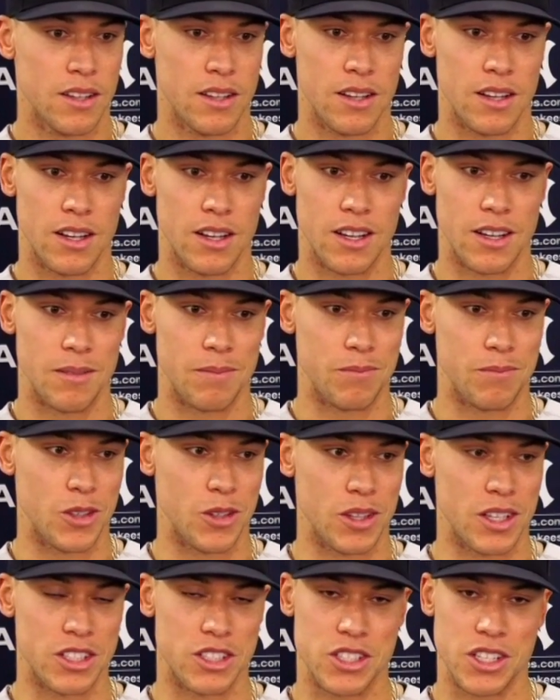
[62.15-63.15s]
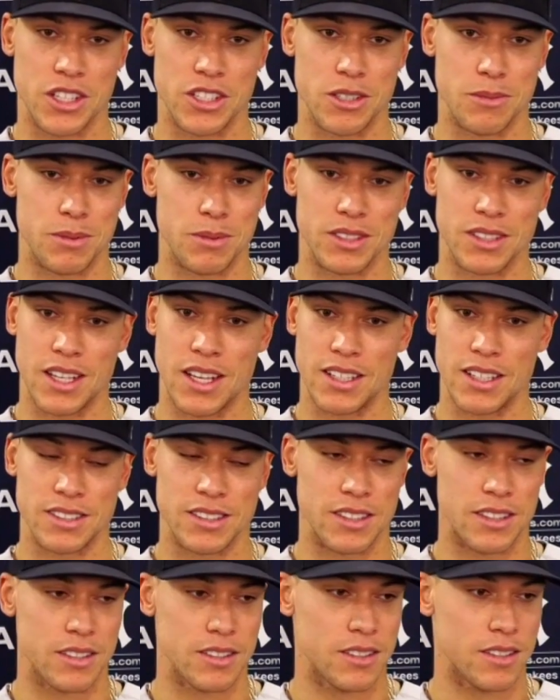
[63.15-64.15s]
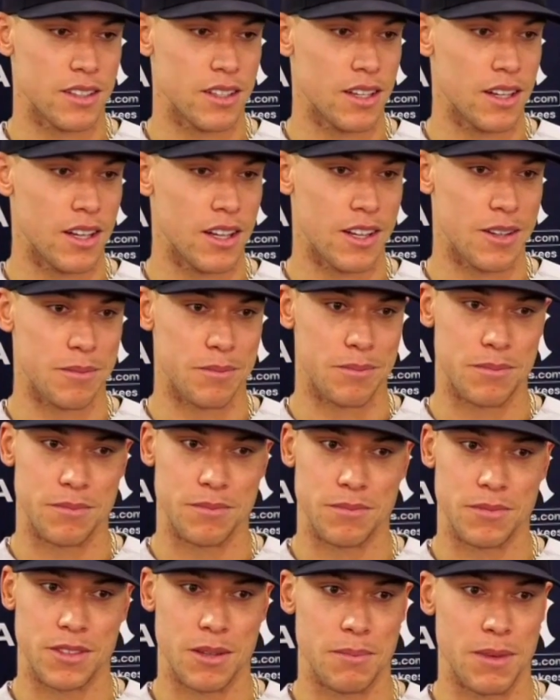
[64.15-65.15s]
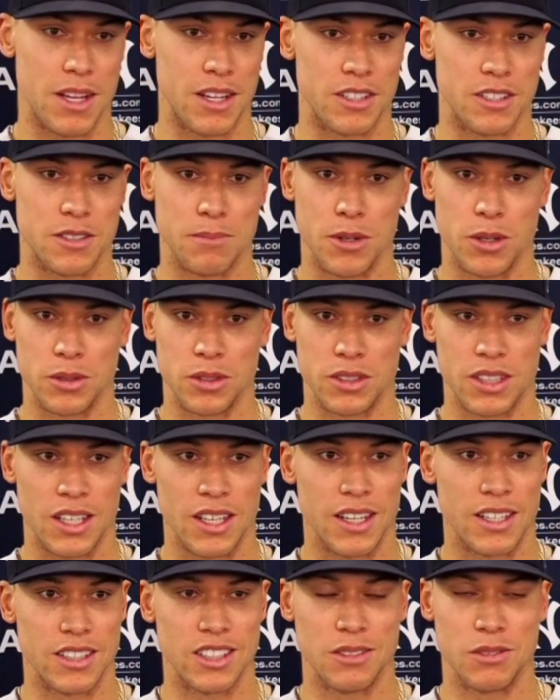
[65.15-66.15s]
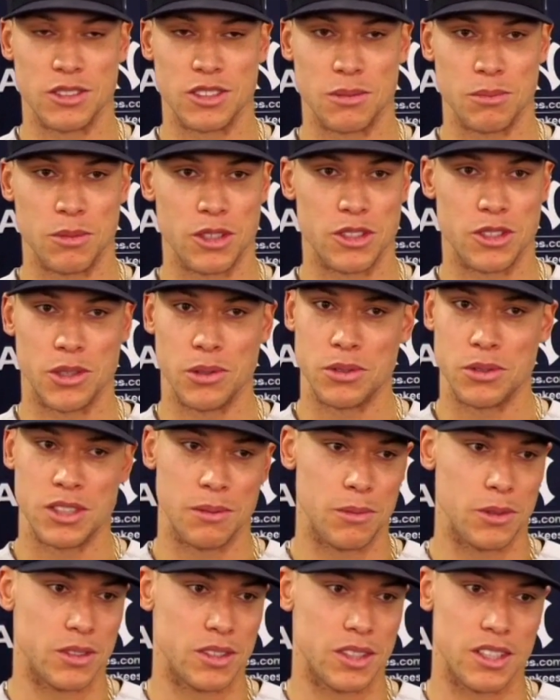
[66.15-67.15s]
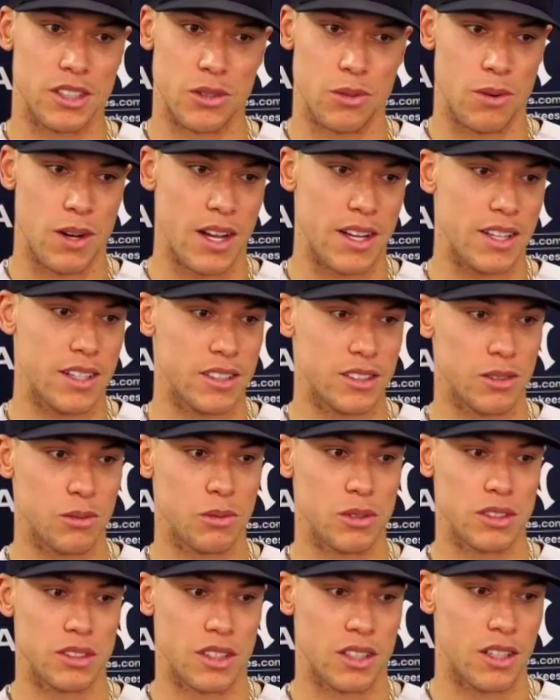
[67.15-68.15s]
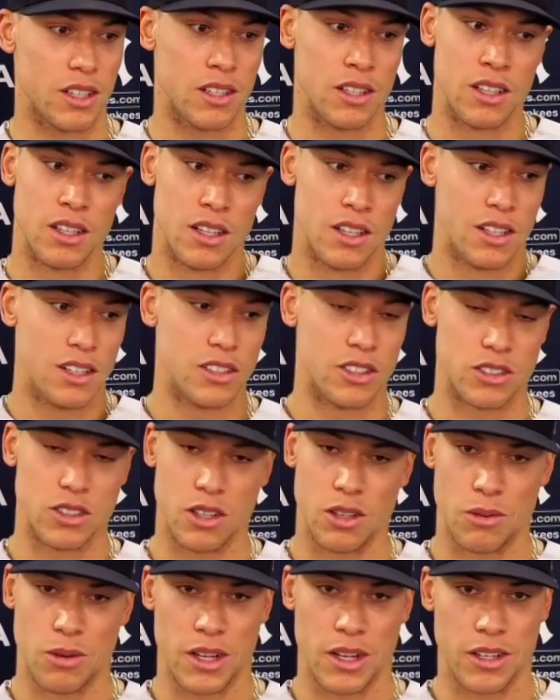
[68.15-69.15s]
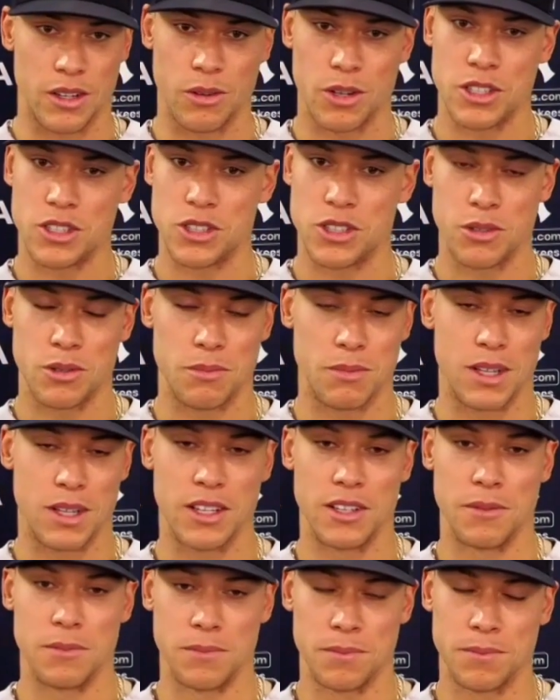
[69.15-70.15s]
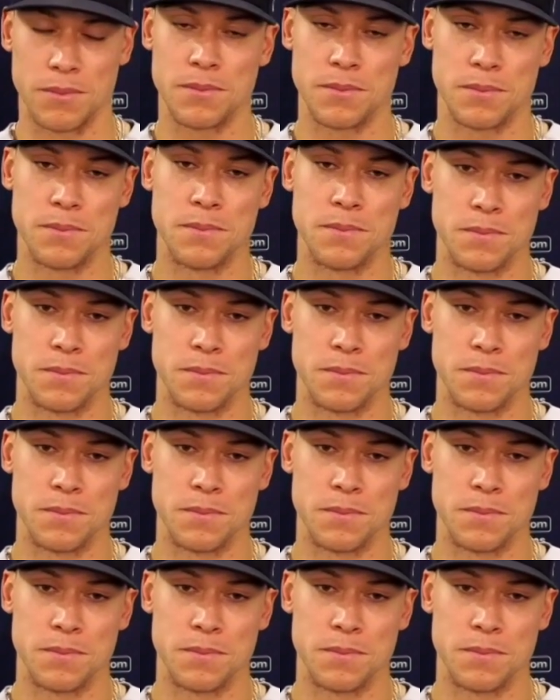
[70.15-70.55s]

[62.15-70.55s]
Uh, you know that changeup is nasty. Uh, command to both sides, even some good two seamers into righties. It was uh, just all around a great showing by him.